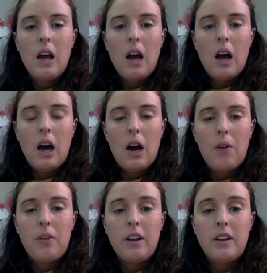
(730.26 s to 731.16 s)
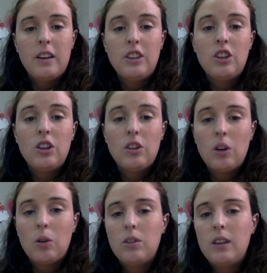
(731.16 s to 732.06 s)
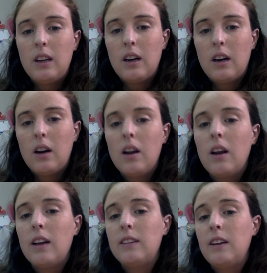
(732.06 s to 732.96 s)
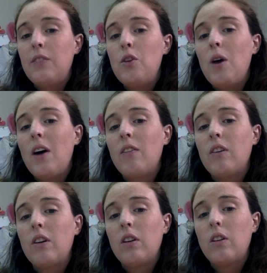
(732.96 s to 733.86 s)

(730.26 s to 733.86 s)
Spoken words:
The additional notes here is if you have